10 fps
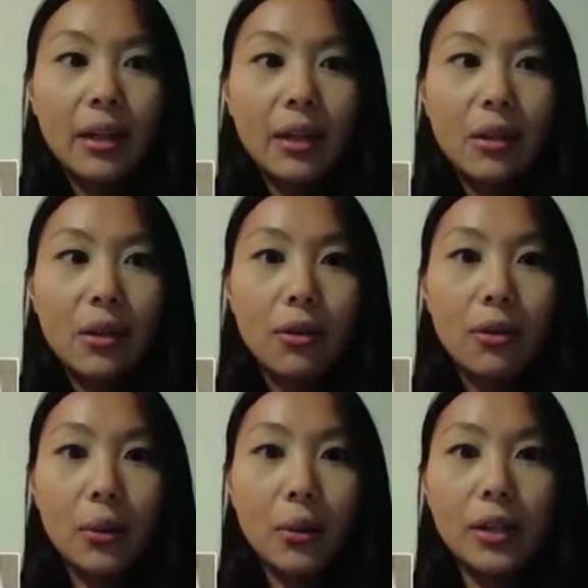the
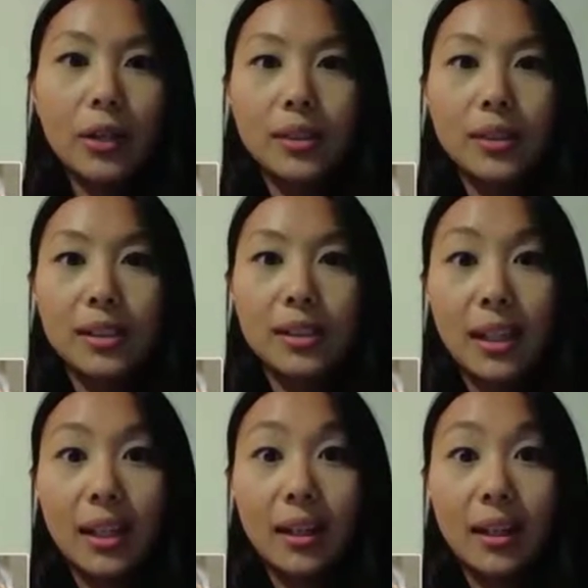only way you
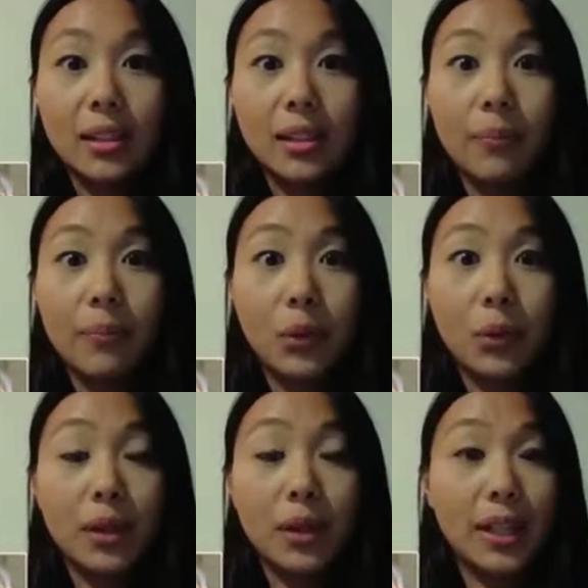succeed is
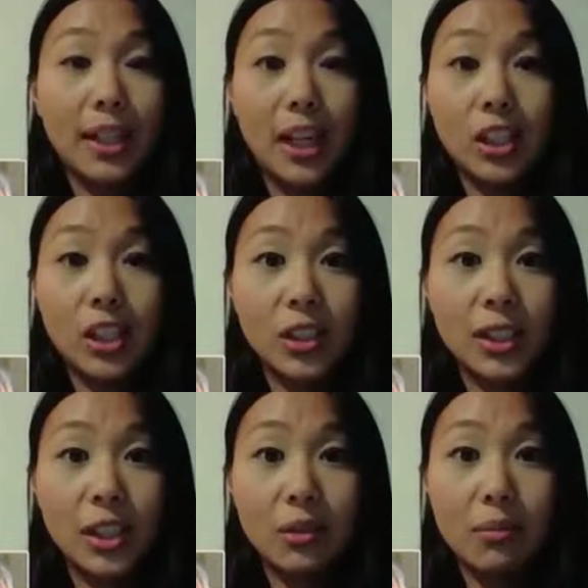through the
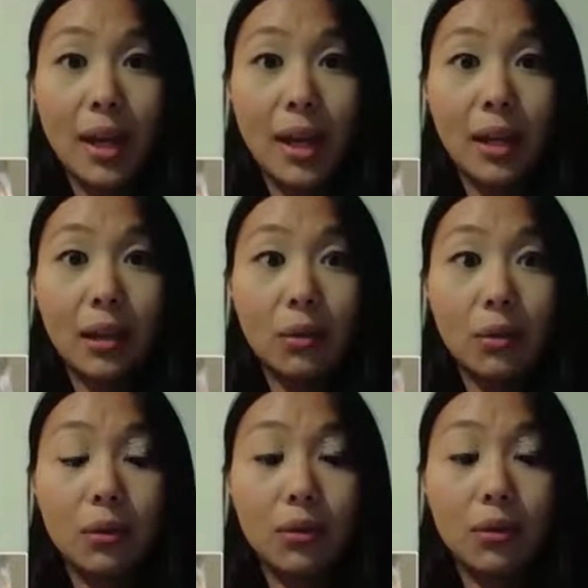connections that you make and
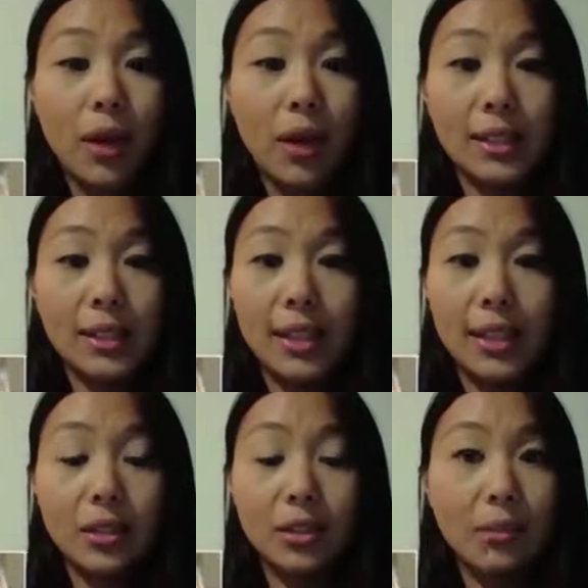through the friends
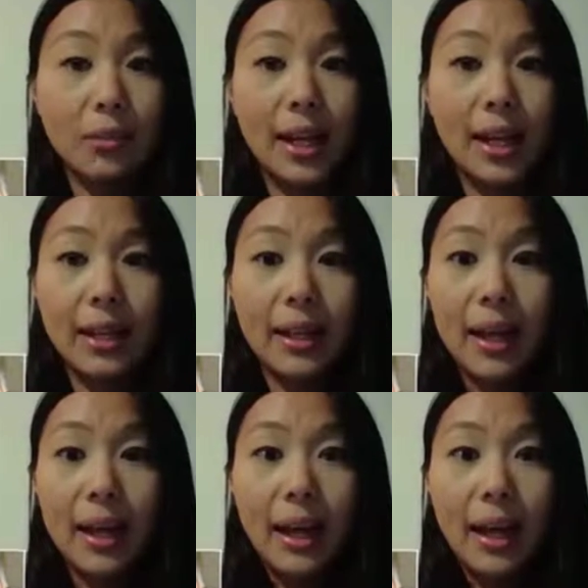that you make,
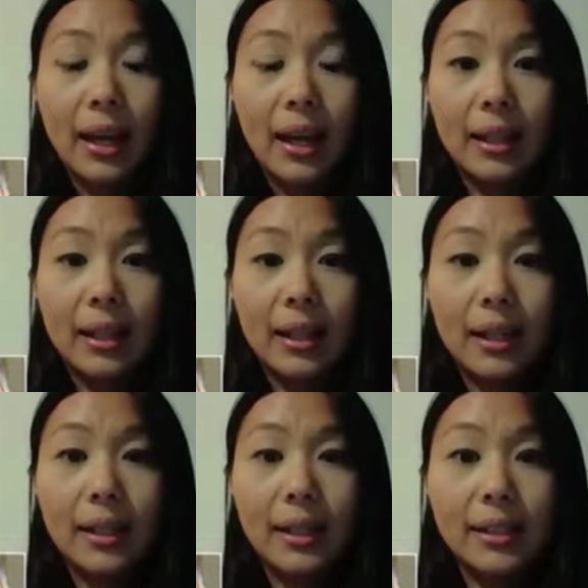and
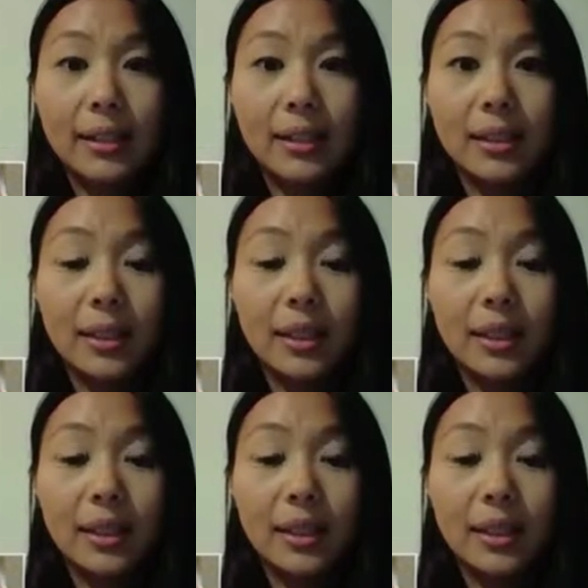it's